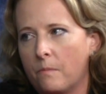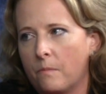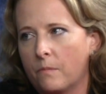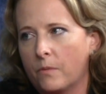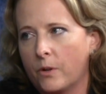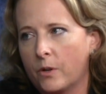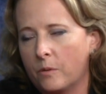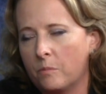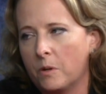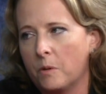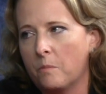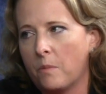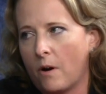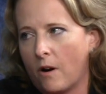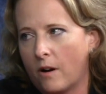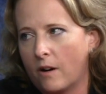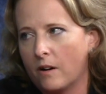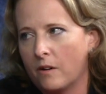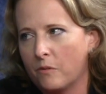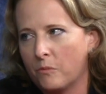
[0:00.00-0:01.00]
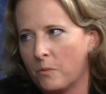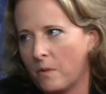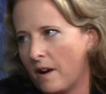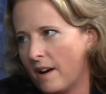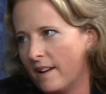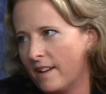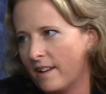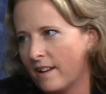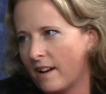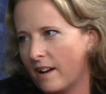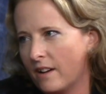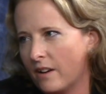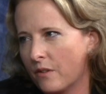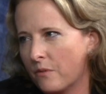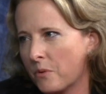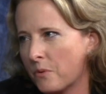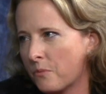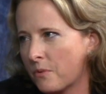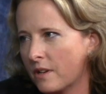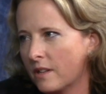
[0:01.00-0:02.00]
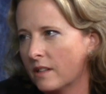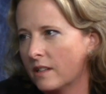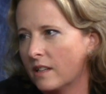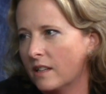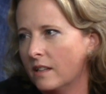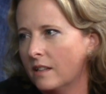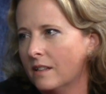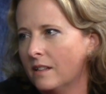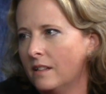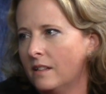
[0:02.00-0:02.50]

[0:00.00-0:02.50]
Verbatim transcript: could be part of why I never really